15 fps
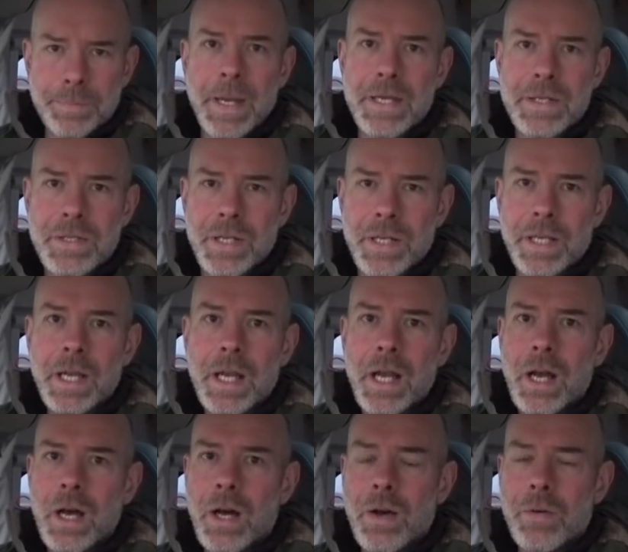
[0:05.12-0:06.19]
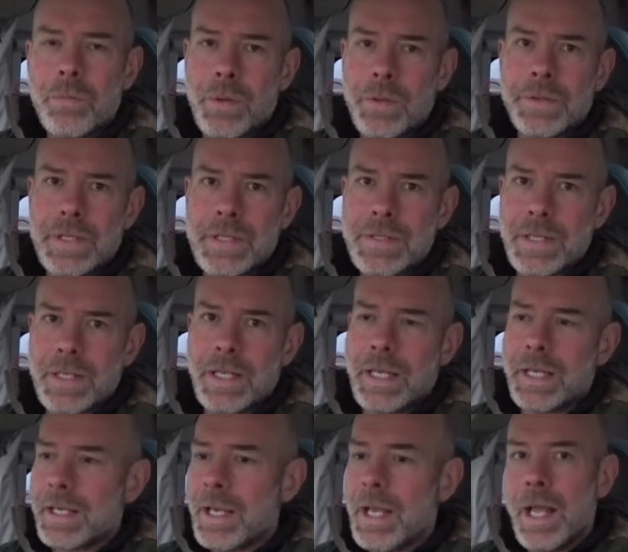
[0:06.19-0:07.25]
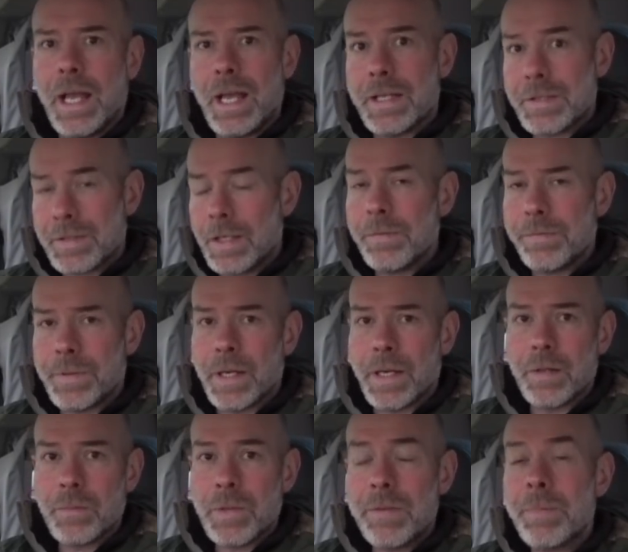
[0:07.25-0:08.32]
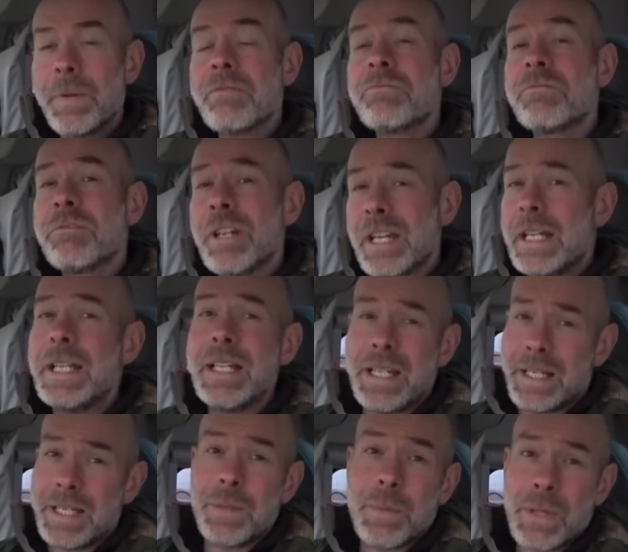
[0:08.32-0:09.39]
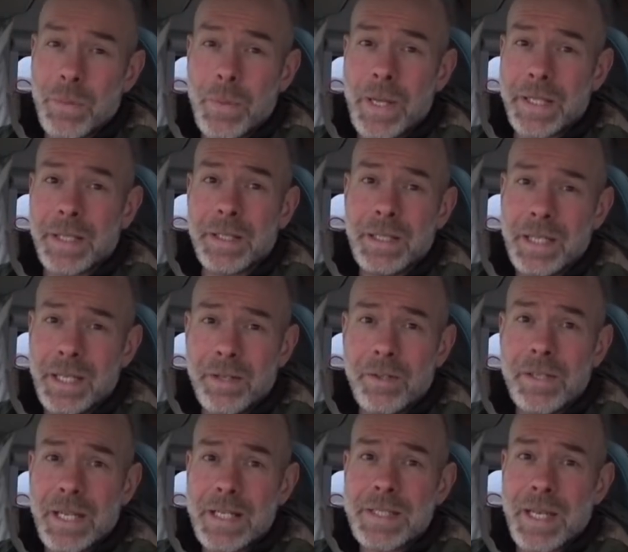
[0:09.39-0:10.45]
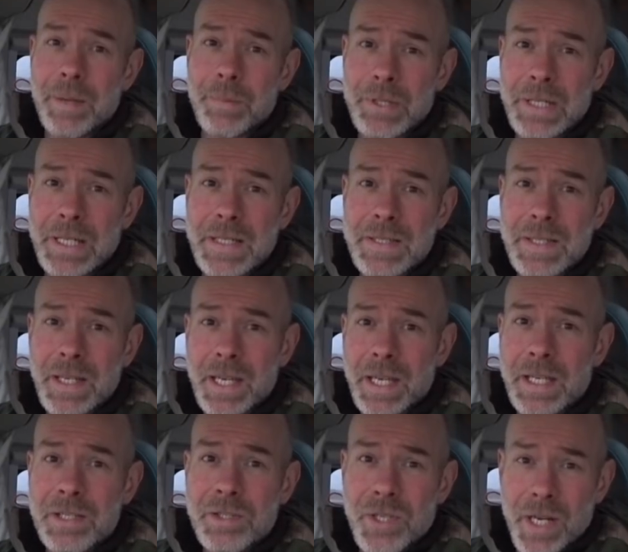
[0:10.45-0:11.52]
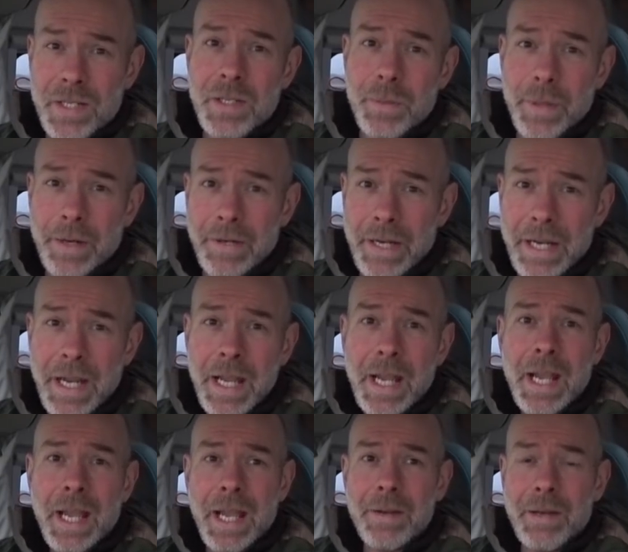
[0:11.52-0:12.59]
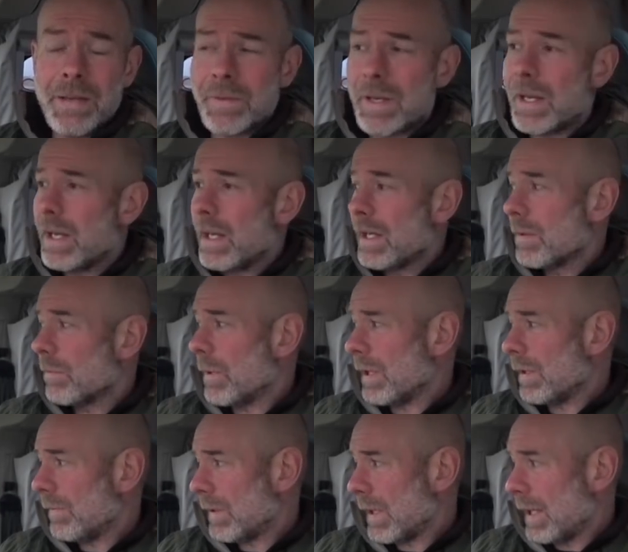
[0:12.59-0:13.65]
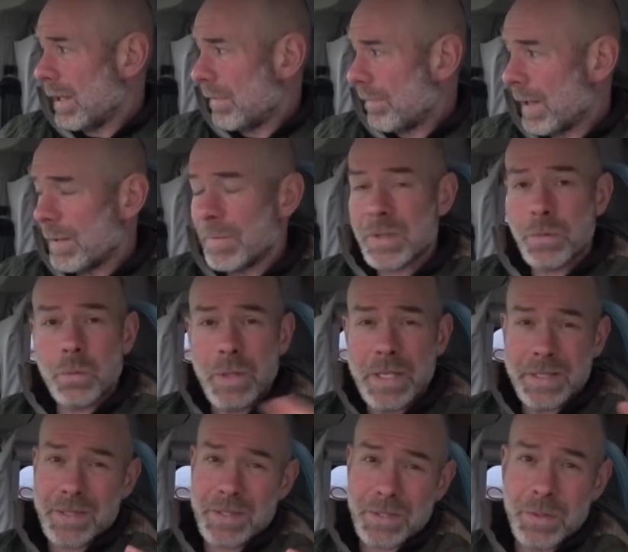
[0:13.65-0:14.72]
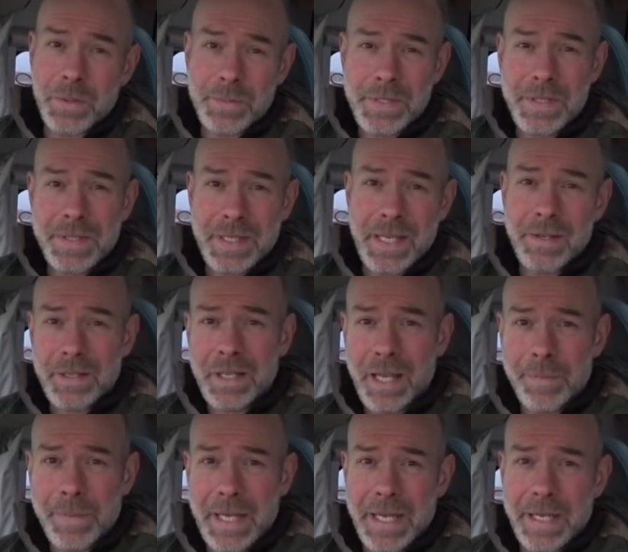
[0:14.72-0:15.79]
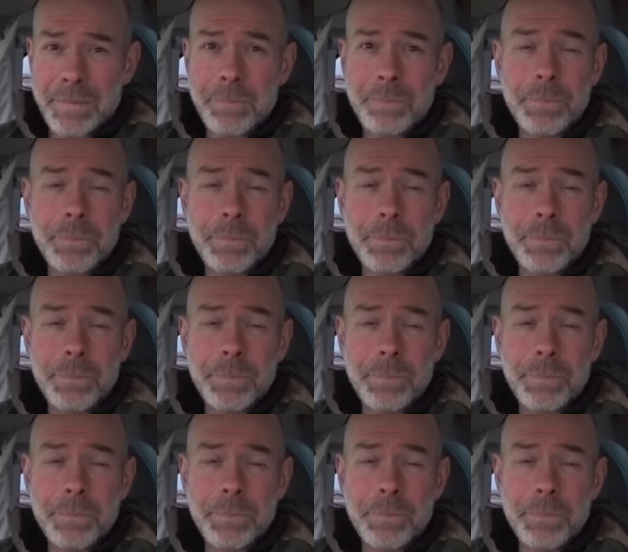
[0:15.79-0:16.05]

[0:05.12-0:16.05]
picture of what things are like. And so far, we've been really lucky with the weather here in the Outer Hebrides in January. However, one of the famous winter storms has now come in,